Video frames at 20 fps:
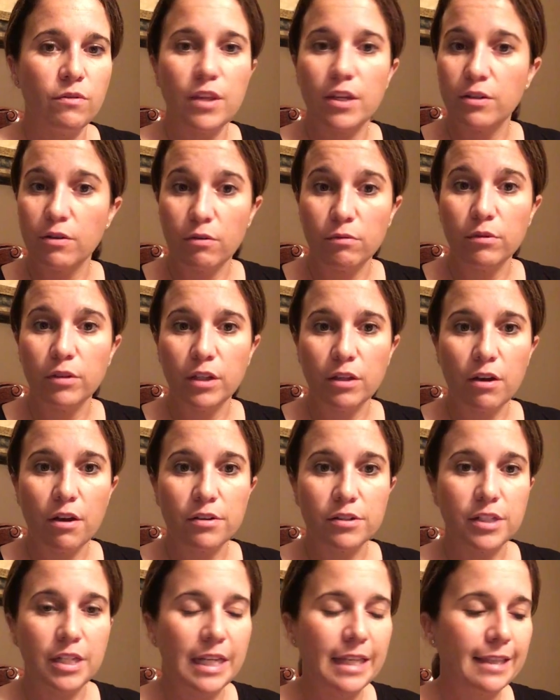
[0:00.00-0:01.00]
that don't really
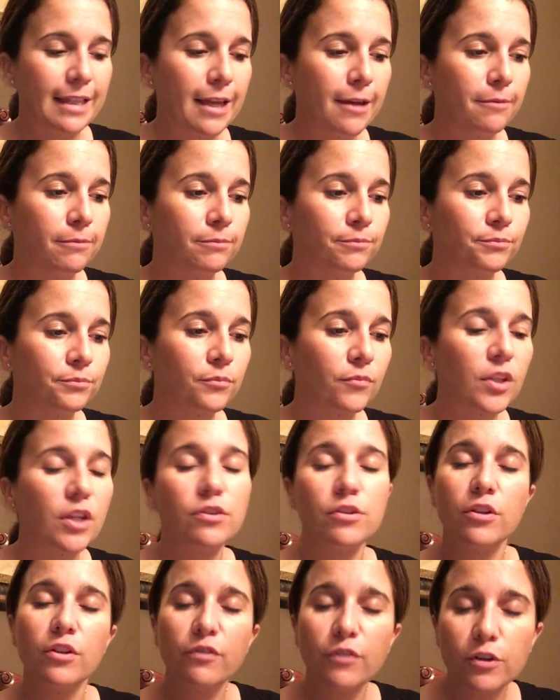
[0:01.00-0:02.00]
cost anything.
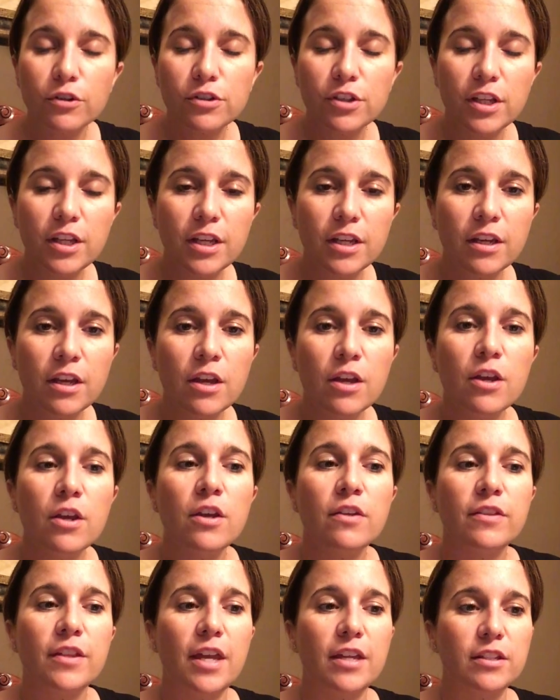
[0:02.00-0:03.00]
So the first thing
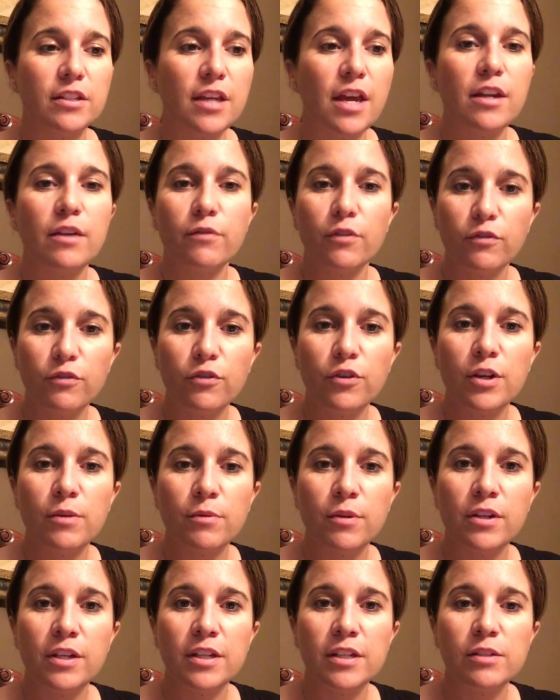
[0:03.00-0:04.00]
that's kind of a free
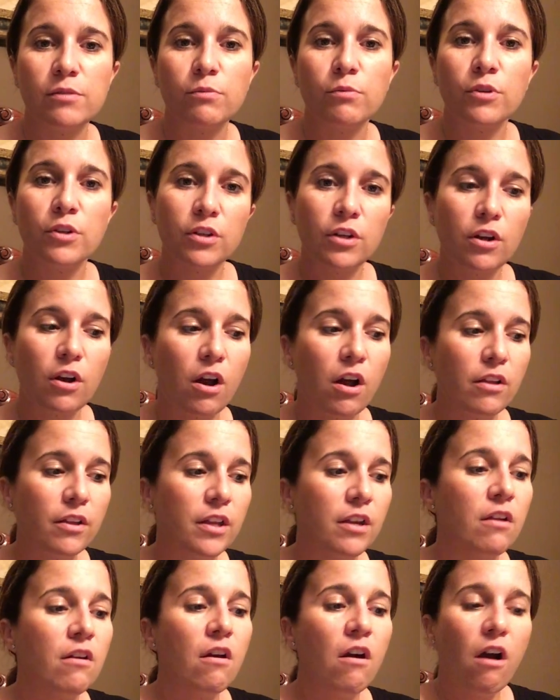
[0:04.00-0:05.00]
one is we're going to call
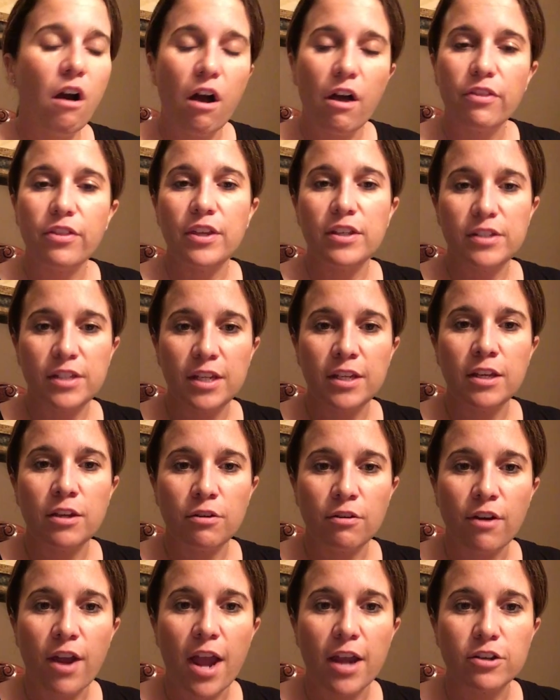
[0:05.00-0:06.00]
it authentic
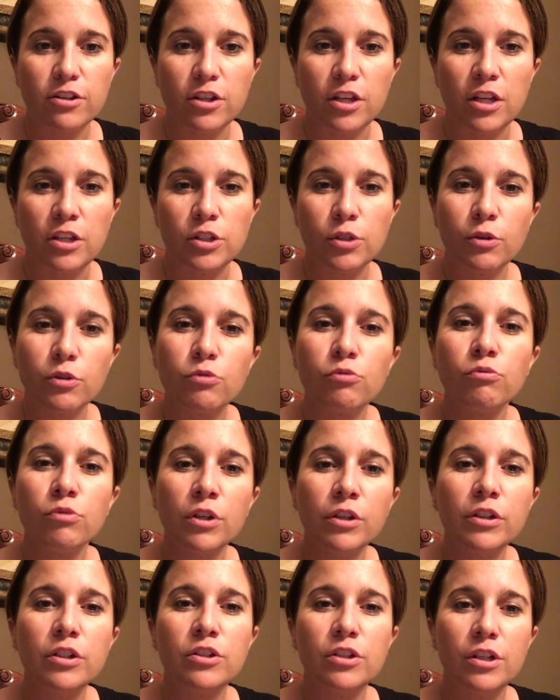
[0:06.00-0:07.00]
interaction. So it's
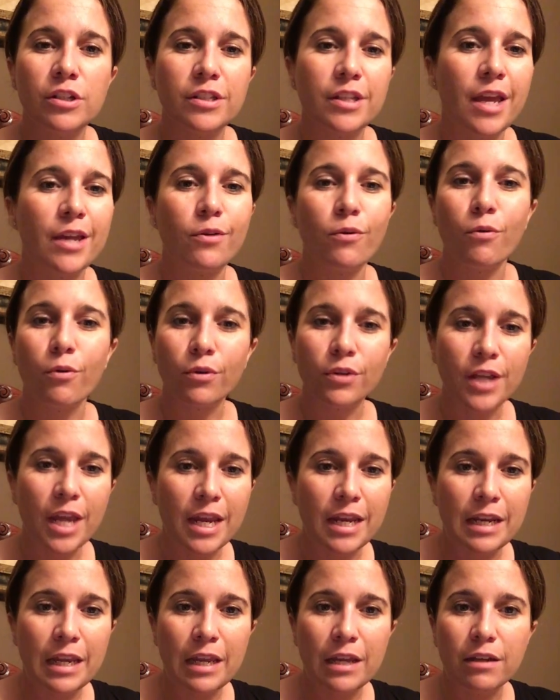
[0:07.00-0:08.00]
really just like
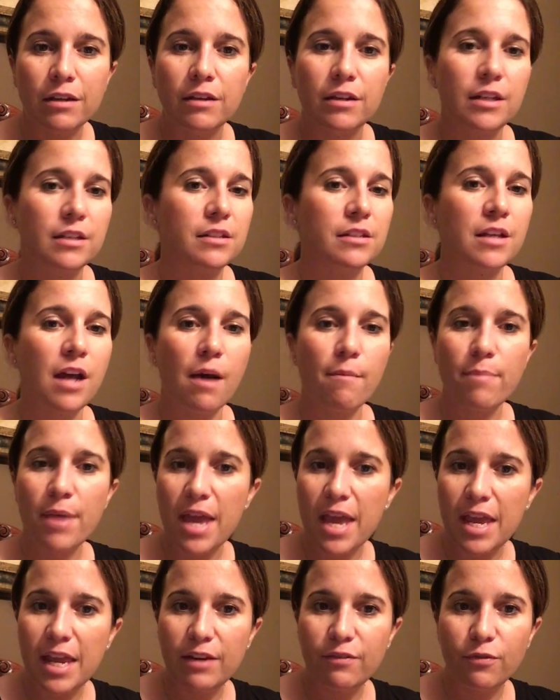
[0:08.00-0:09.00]
organic. It's not
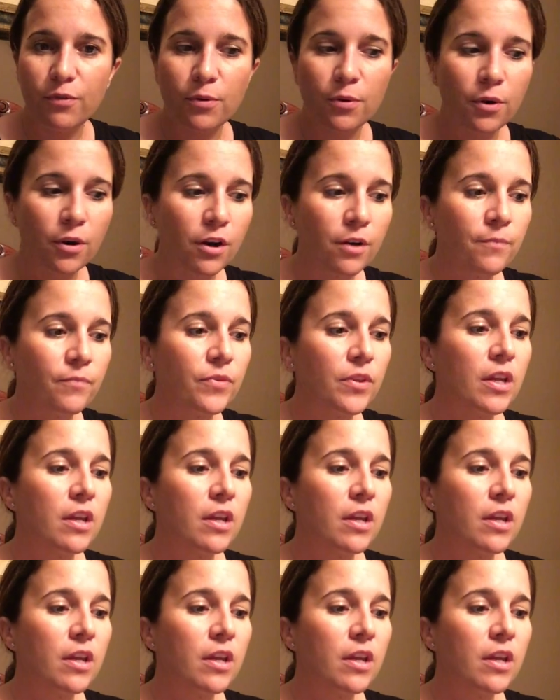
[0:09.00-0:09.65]
paid for.